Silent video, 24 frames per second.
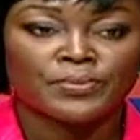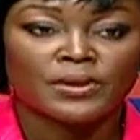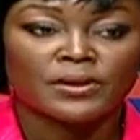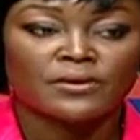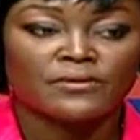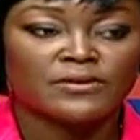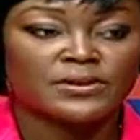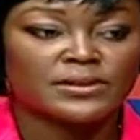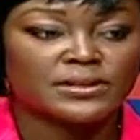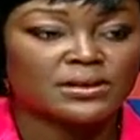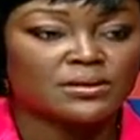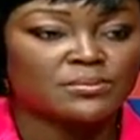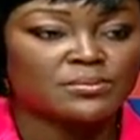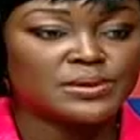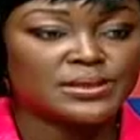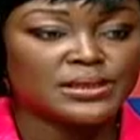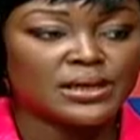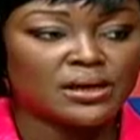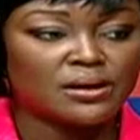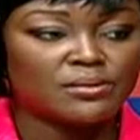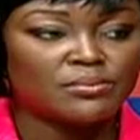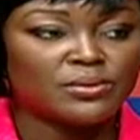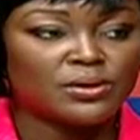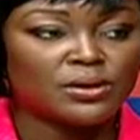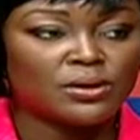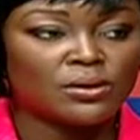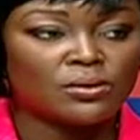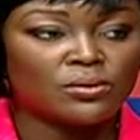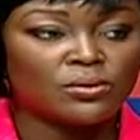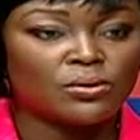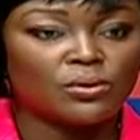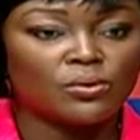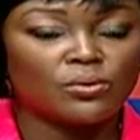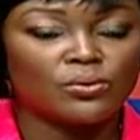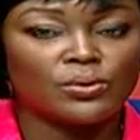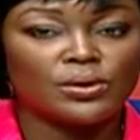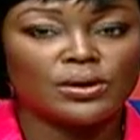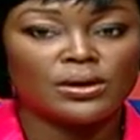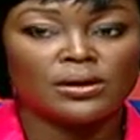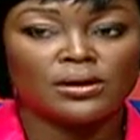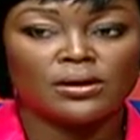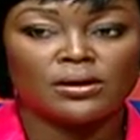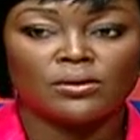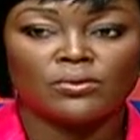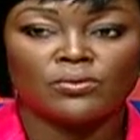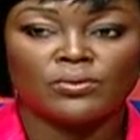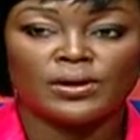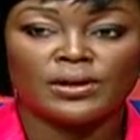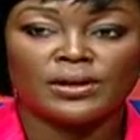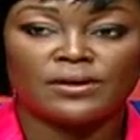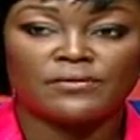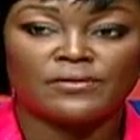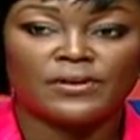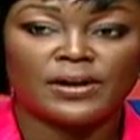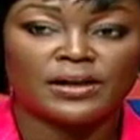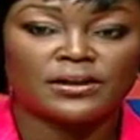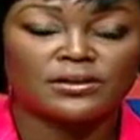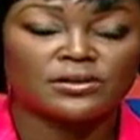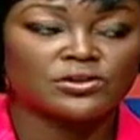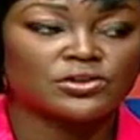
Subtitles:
For some time now, we would have had